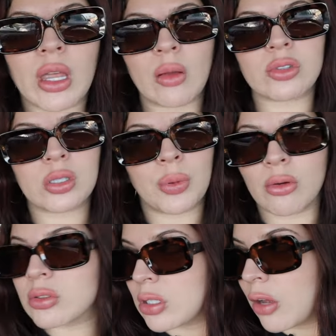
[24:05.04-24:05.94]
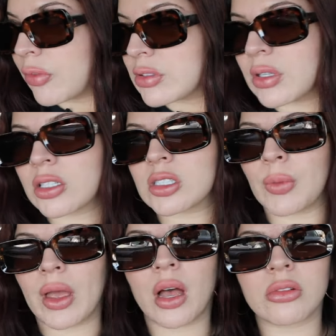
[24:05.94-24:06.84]
came to the post office next to
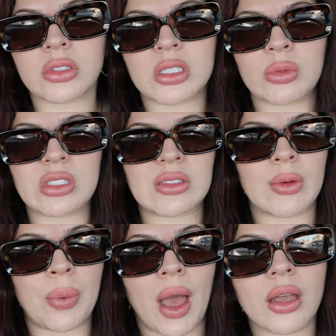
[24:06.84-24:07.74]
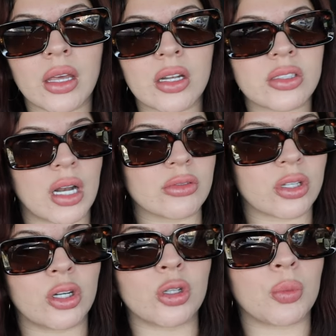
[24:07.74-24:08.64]
my house to receive a package that I was
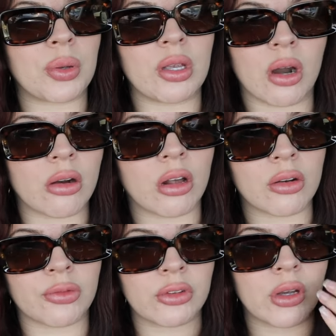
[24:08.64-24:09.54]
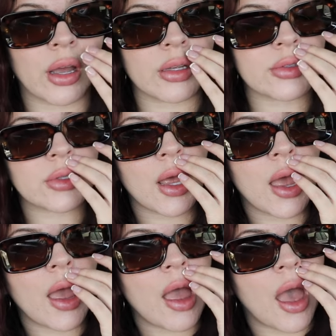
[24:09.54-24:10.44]
going to do a PR on for you guys.
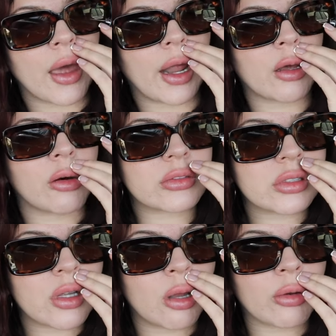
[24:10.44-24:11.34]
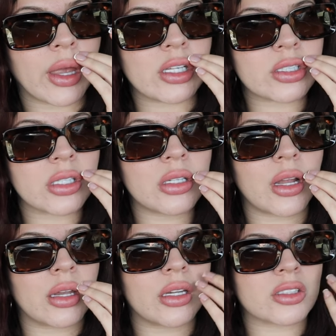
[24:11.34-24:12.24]
And I go to the location
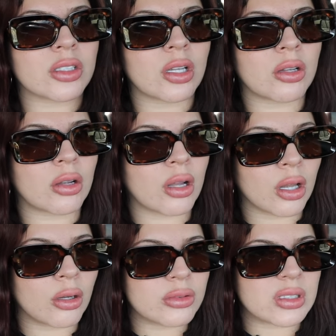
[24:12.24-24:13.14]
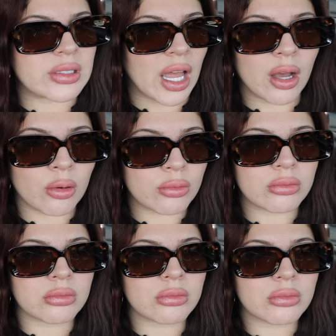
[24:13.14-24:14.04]
and it's closed down.
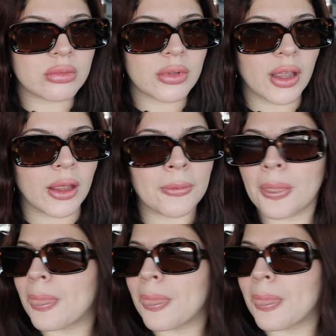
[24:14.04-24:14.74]
Like,